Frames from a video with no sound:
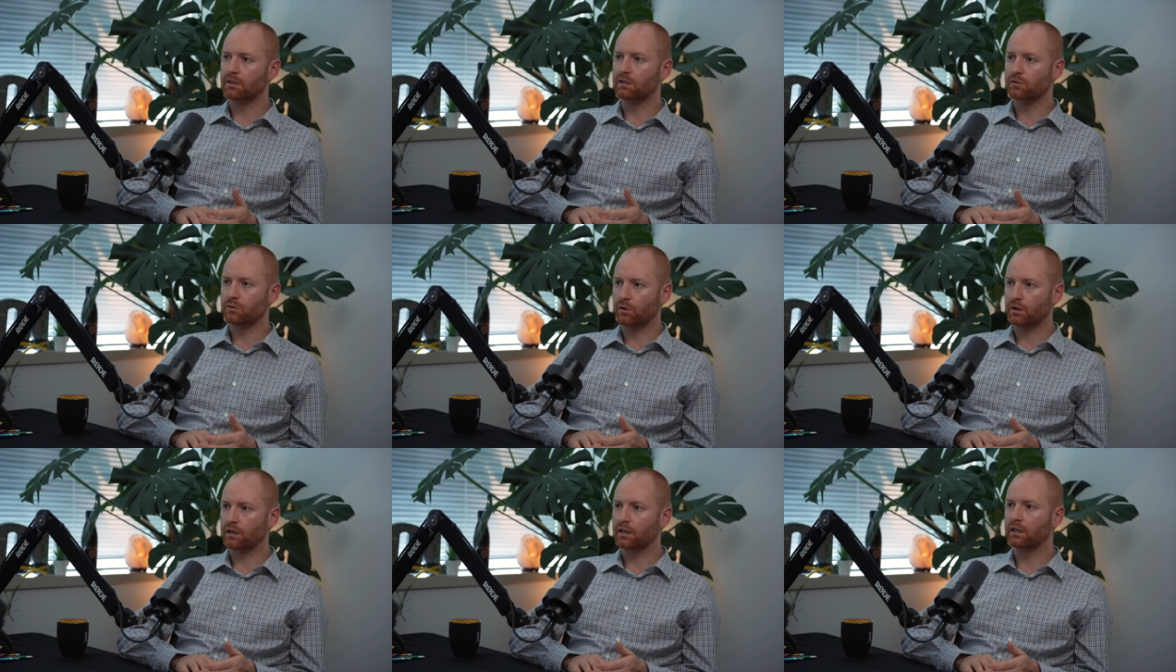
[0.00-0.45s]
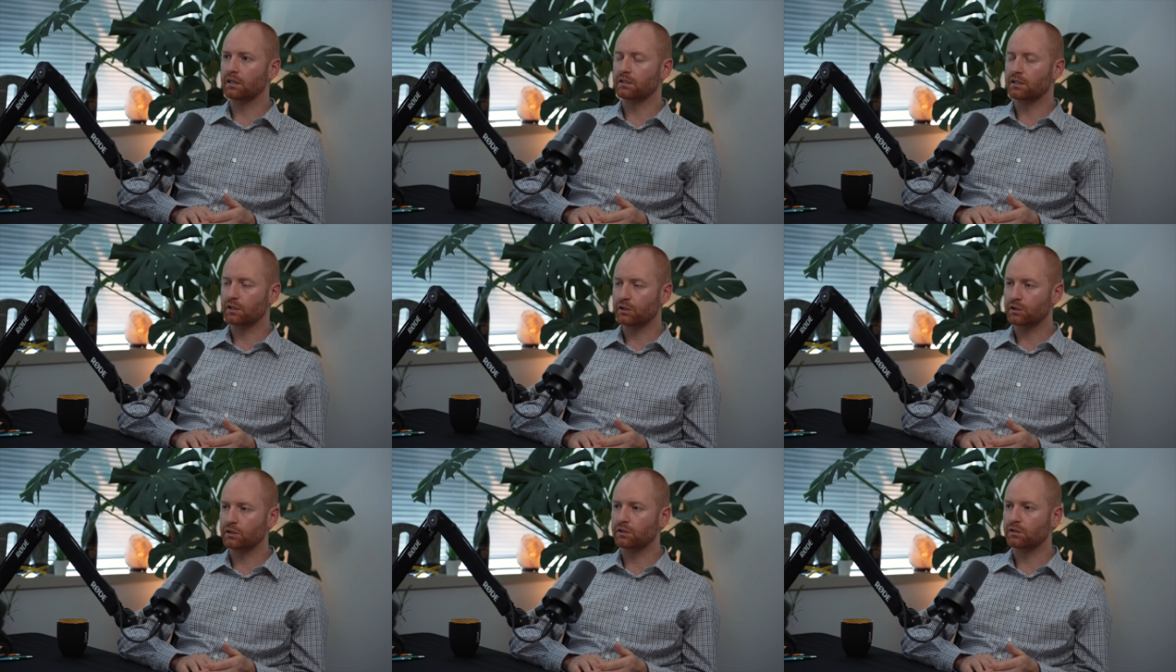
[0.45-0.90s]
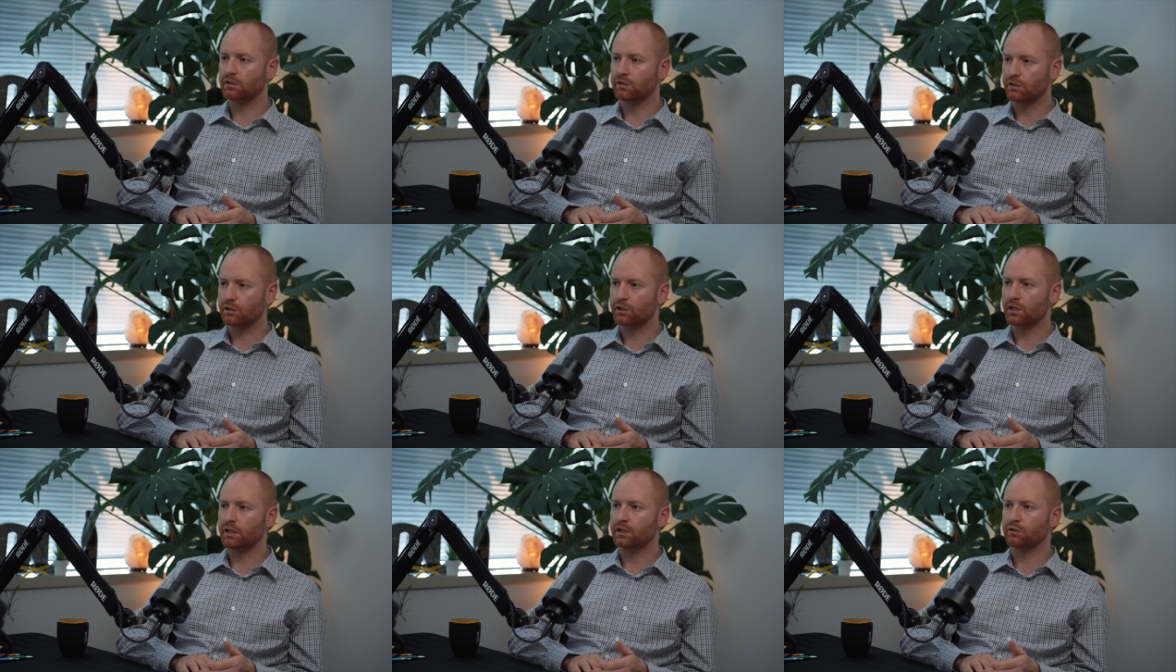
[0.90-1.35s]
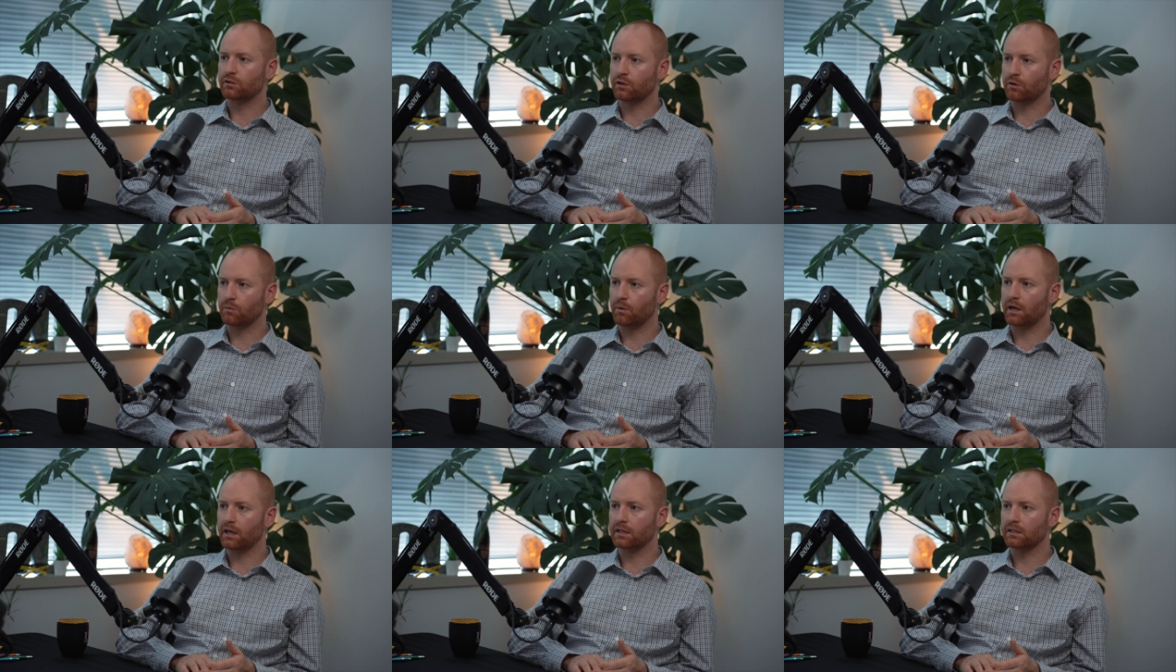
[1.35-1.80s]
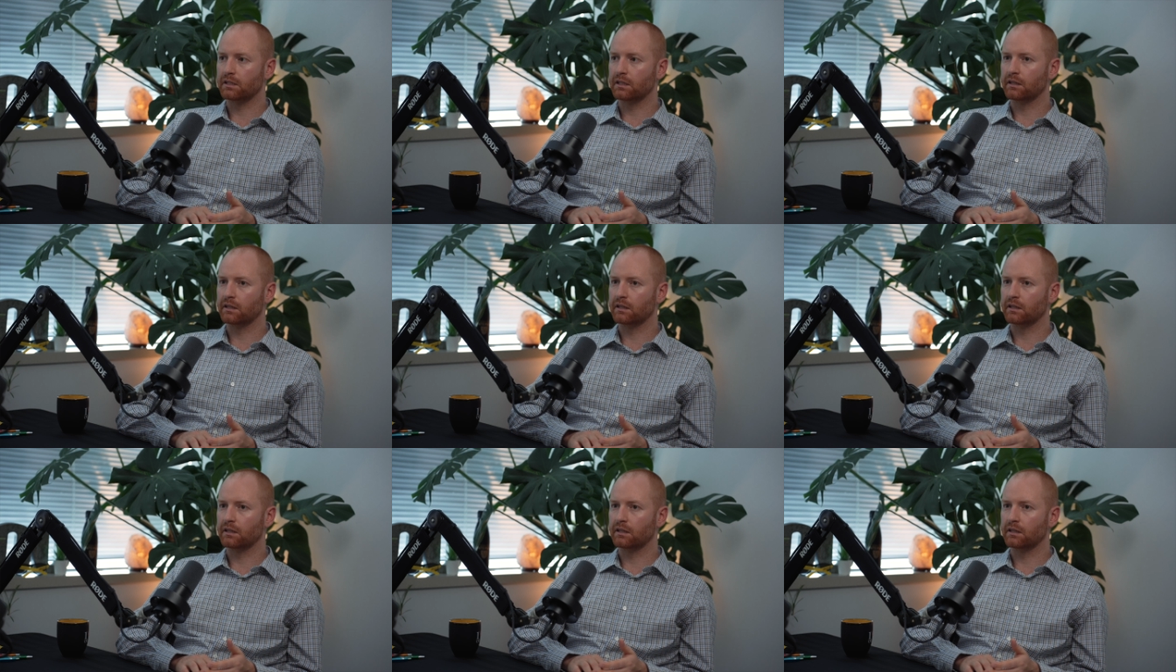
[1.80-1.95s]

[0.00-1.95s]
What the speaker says: of these organizations to change their ways.